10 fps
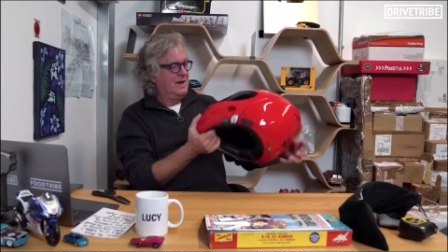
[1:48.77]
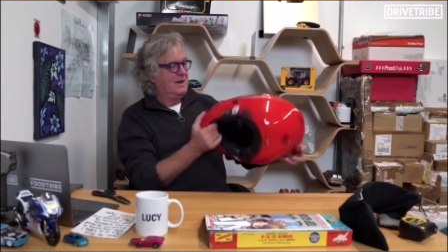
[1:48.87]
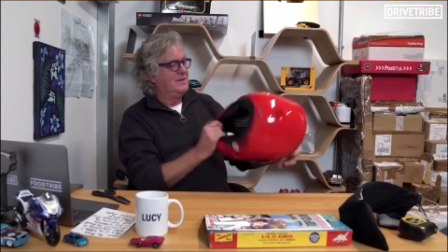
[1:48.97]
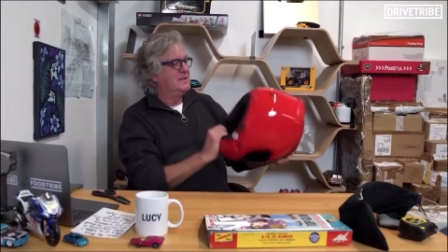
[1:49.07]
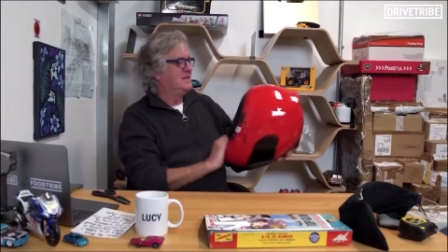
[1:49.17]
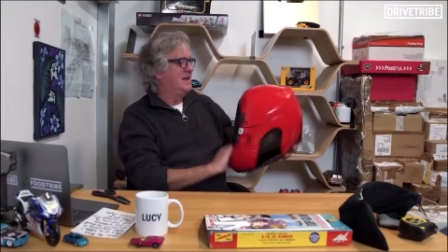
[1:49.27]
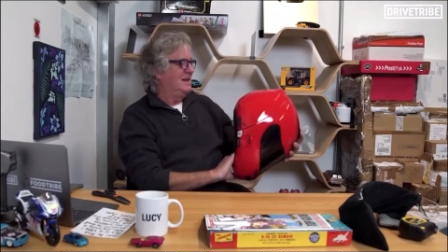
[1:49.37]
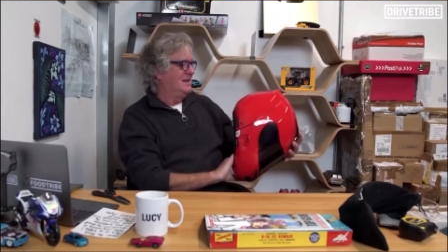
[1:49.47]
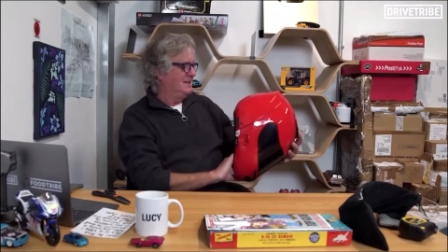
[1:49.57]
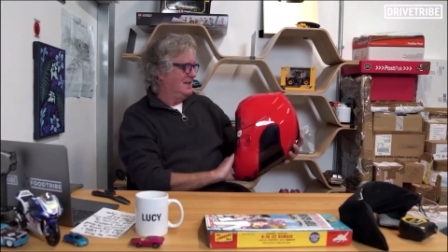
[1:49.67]
Uh, the
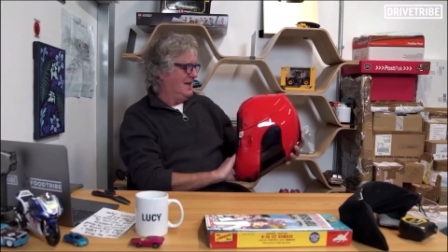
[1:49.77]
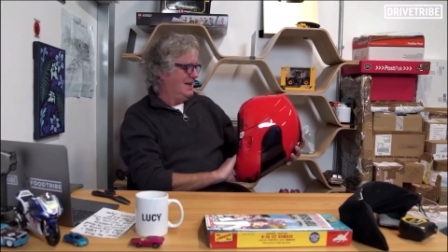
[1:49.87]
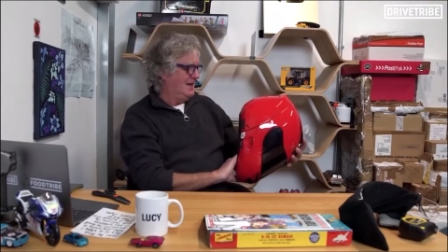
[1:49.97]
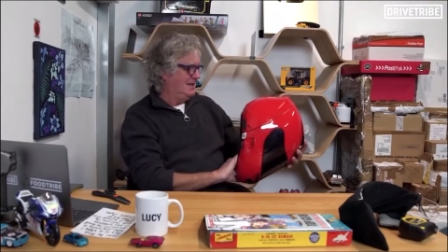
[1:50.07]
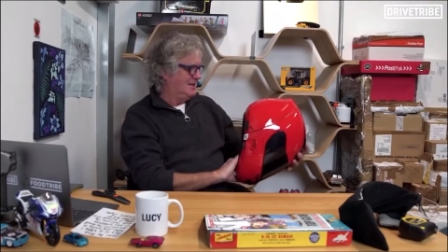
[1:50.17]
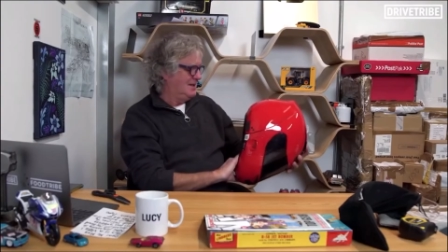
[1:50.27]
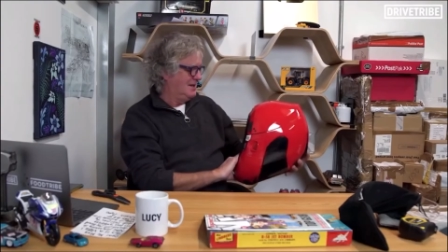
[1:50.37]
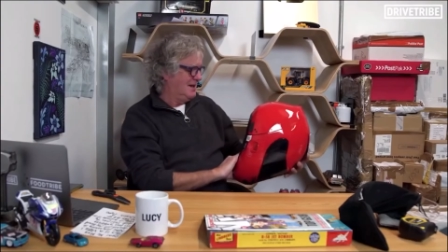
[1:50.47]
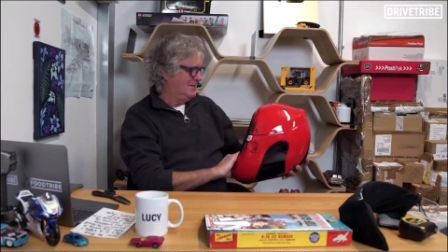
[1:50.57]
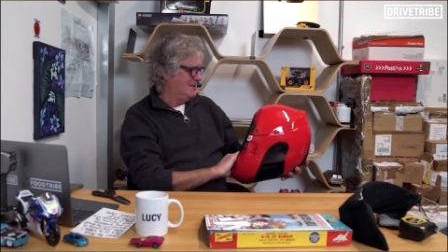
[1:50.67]
size is,
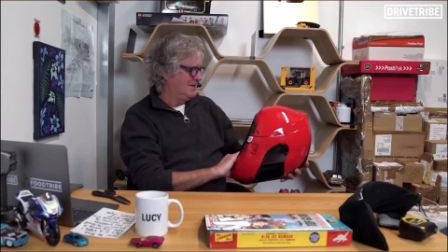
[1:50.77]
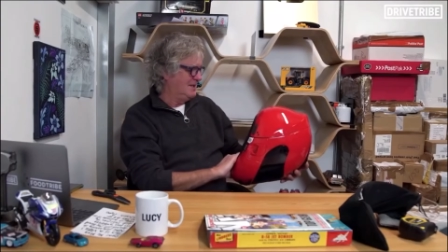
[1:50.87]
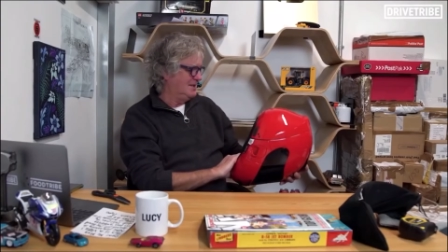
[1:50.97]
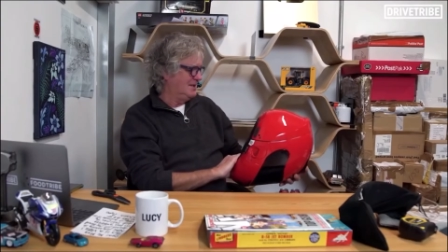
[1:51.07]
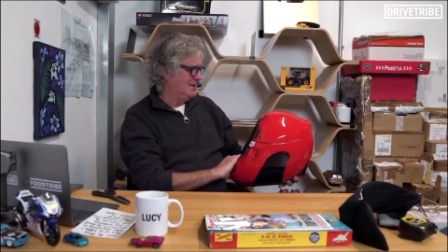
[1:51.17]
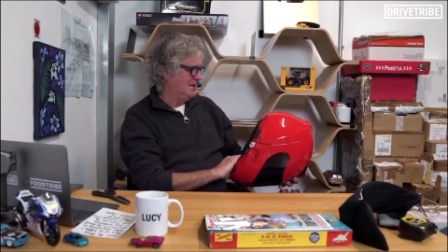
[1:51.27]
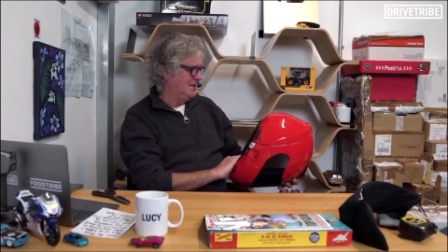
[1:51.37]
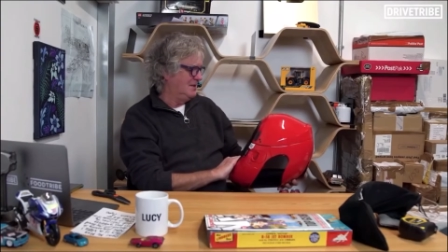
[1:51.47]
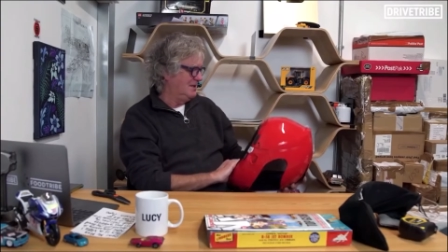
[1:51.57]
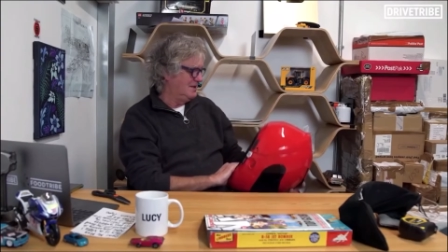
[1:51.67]
I'm a
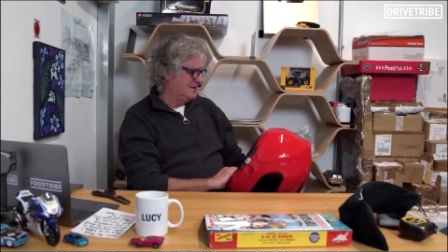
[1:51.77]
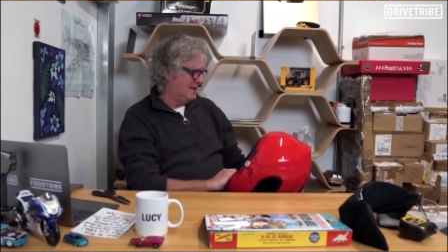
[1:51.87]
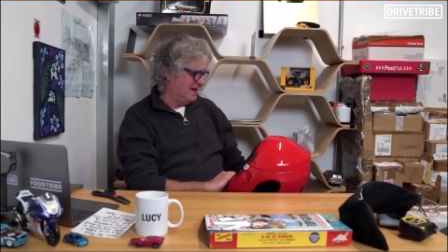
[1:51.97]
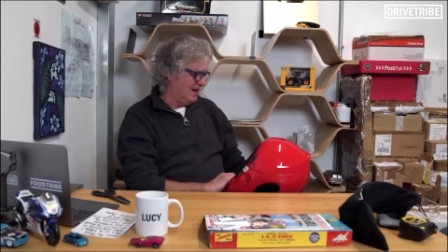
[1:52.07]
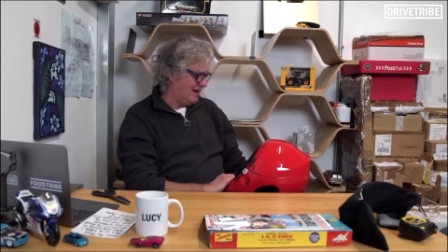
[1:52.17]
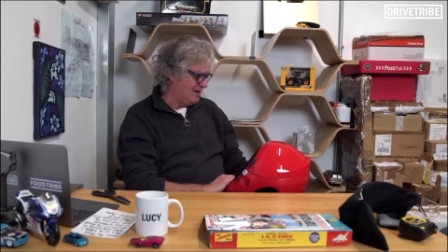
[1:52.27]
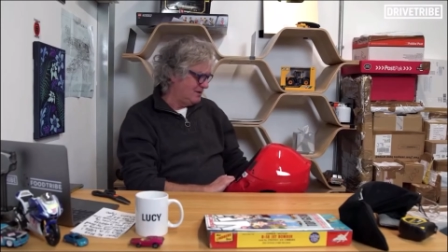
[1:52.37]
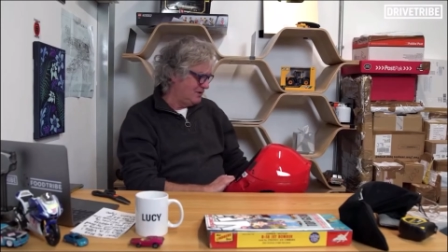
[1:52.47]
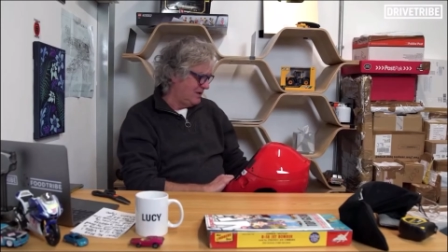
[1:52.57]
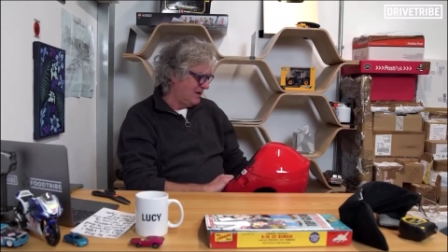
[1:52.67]
62. This is a
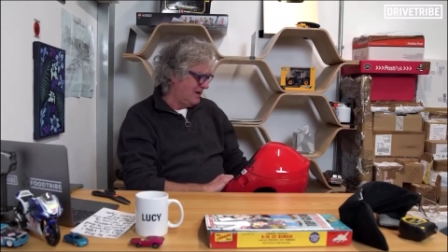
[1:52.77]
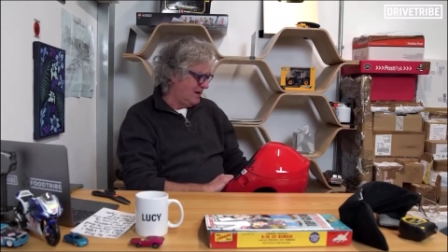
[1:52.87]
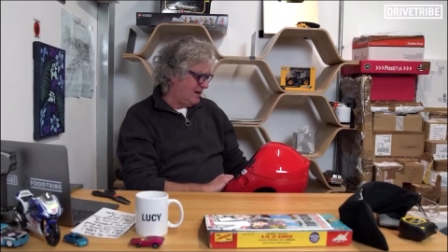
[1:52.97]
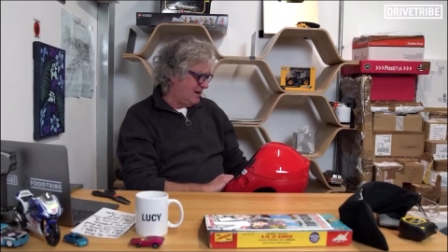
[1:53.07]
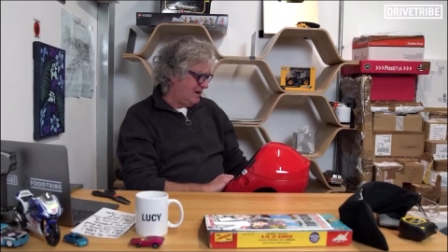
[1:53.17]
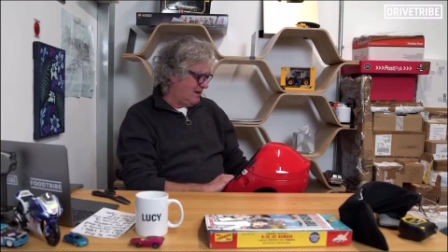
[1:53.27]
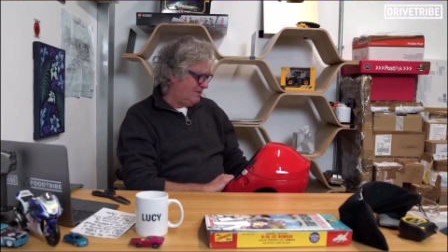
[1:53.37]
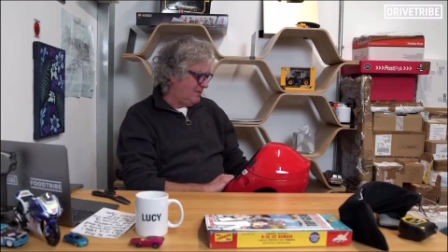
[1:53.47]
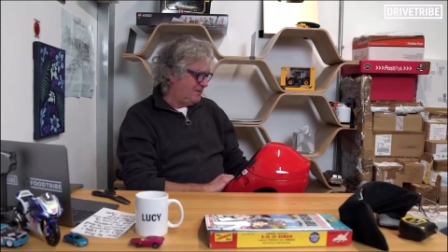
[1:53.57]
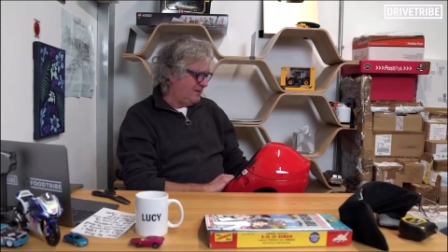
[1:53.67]
large,
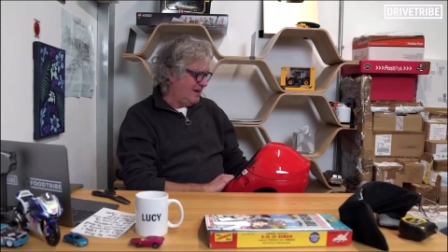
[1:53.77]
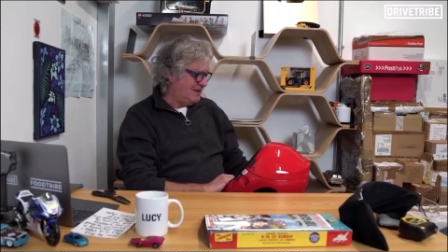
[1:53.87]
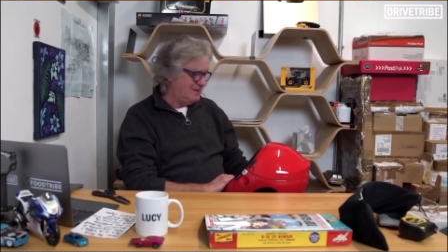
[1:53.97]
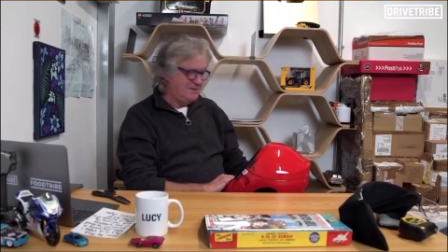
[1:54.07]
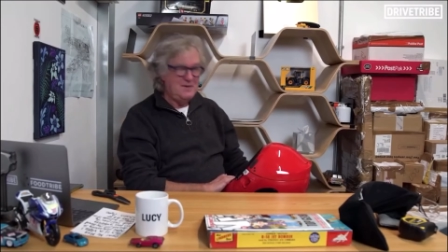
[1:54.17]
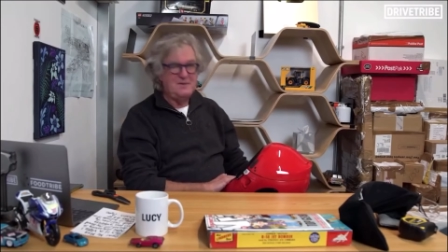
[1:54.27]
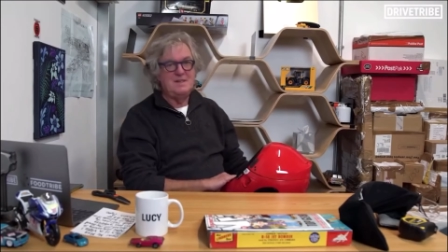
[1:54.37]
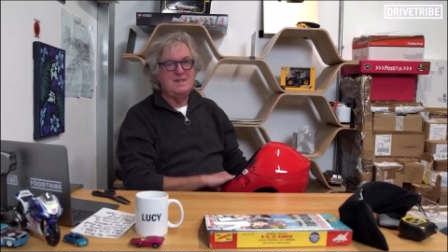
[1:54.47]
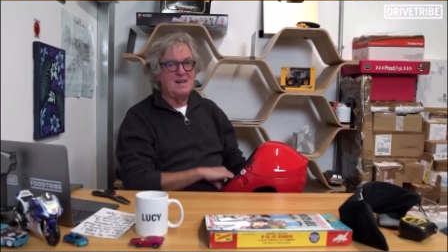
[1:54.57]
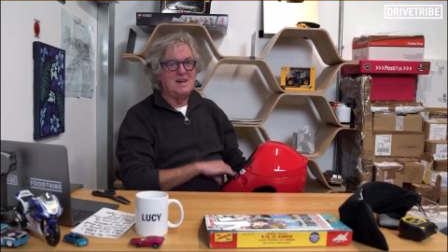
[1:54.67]
58 to
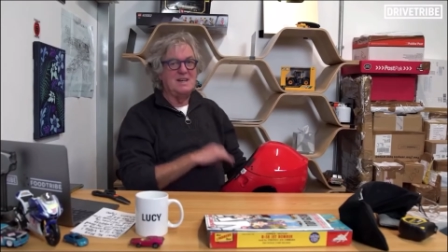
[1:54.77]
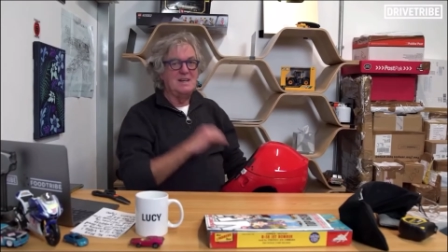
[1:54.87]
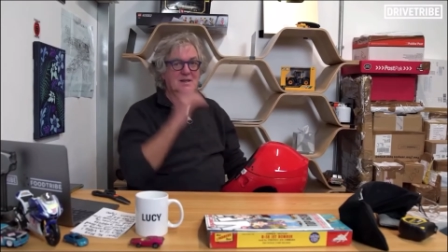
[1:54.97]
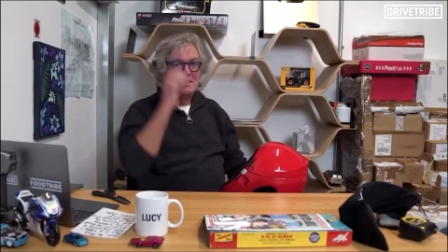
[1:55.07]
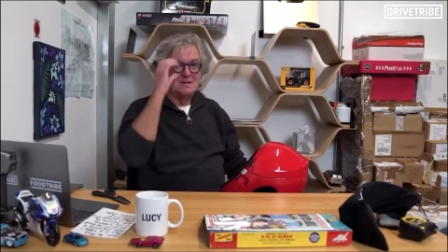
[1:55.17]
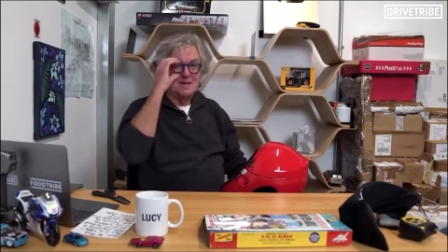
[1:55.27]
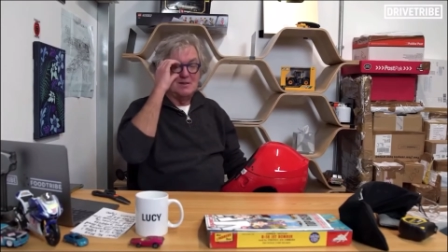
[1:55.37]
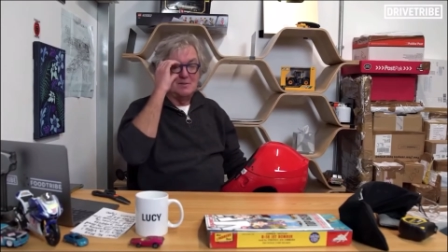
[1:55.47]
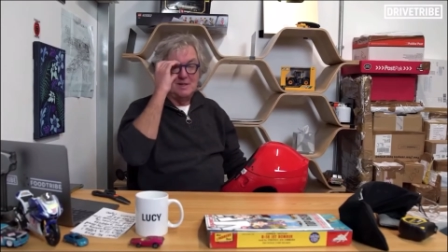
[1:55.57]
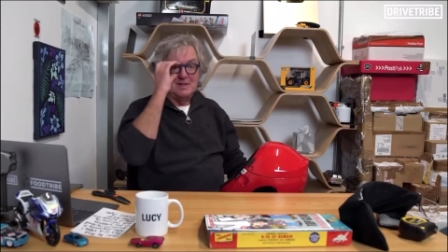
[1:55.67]
59
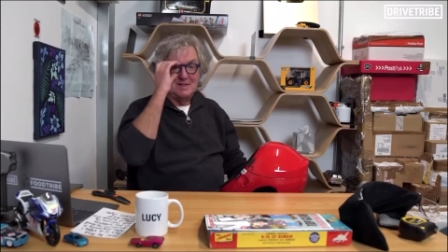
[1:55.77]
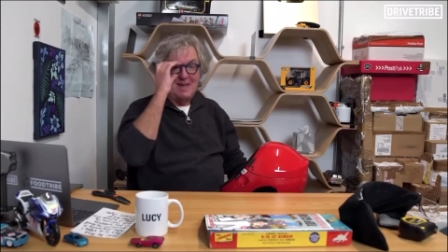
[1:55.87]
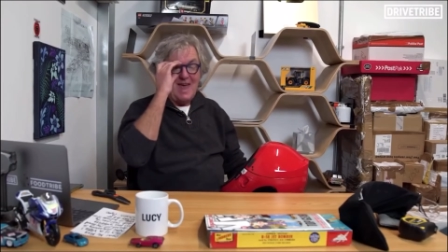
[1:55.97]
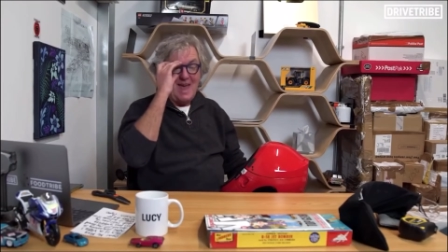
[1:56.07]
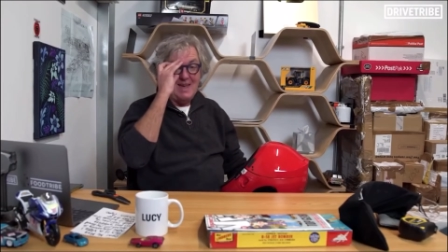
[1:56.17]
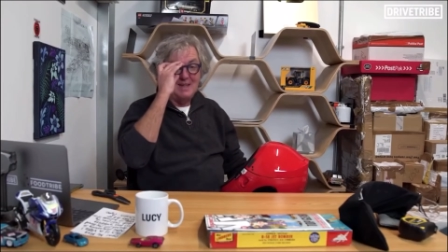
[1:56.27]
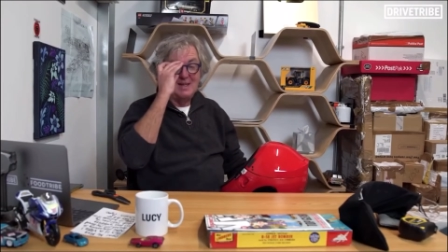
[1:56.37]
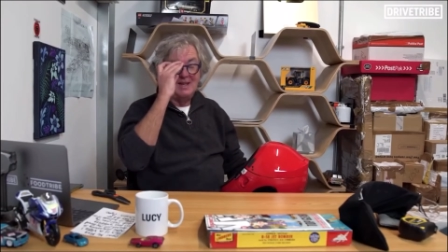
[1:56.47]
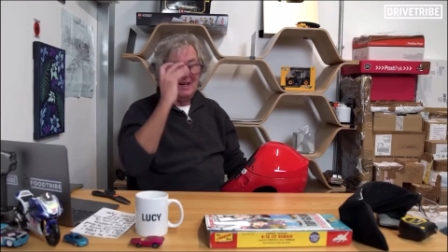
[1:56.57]
centimetres head.